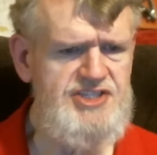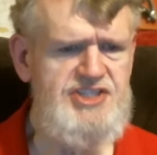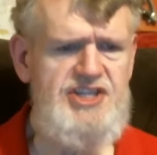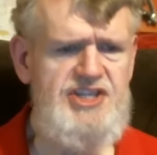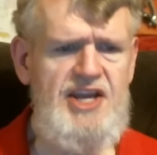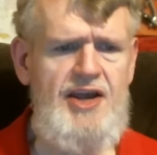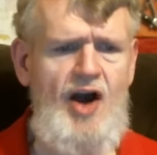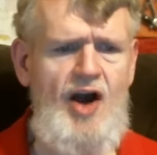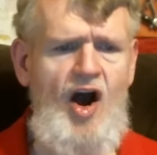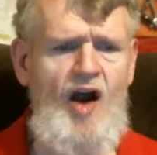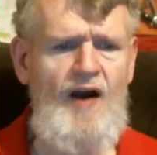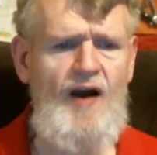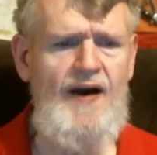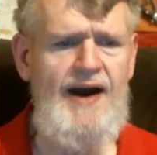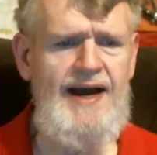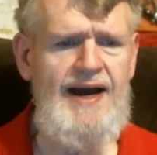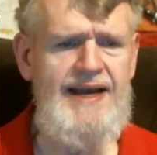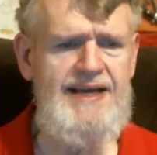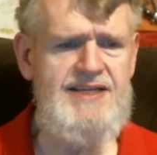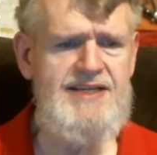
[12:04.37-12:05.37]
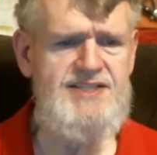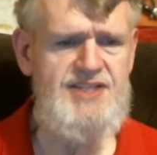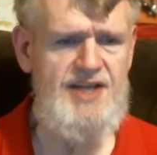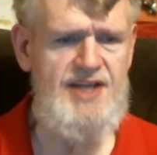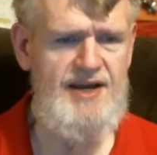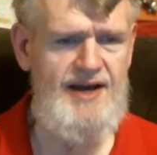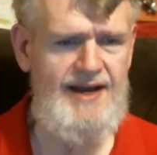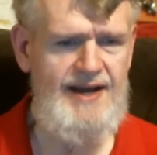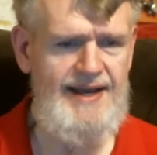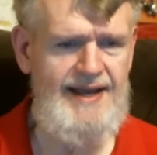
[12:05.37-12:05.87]
C R I S T
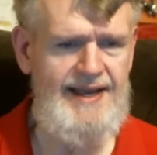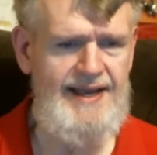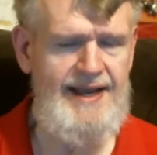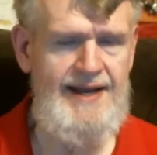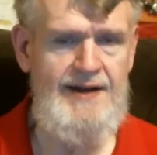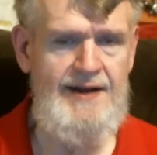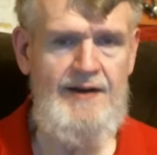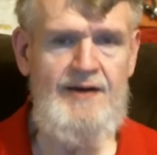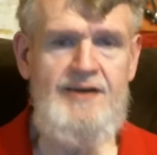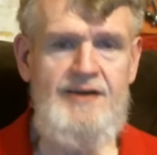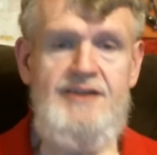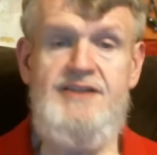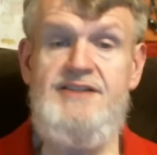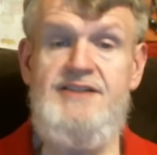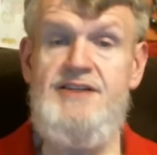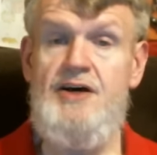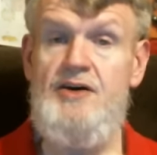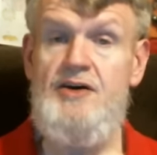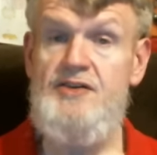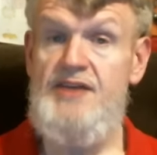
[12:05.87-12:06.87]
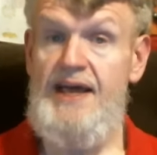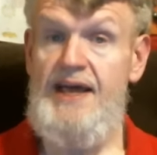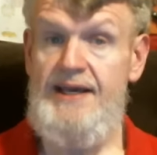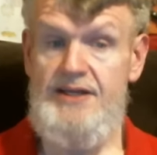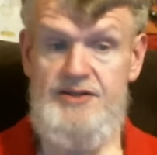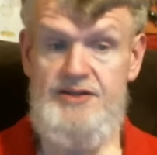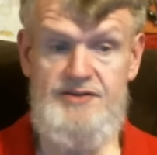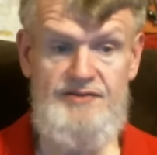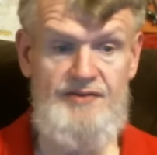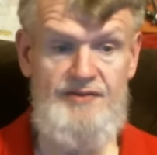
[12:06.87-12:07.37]
I A N, so thank
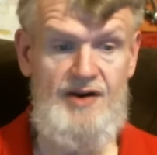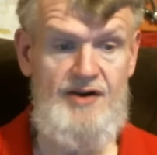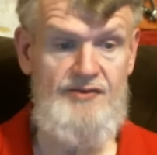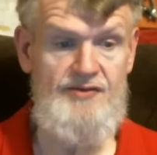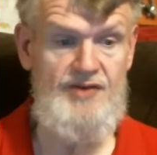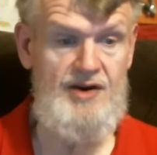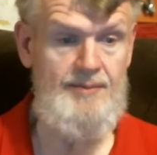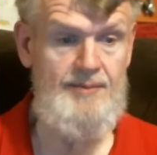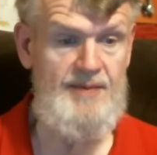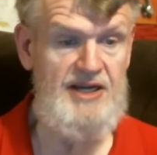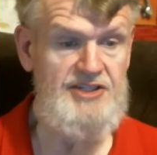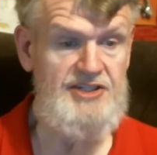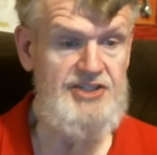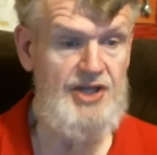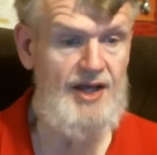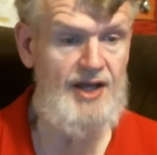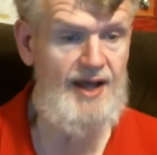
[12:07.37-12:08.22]
you very, very much.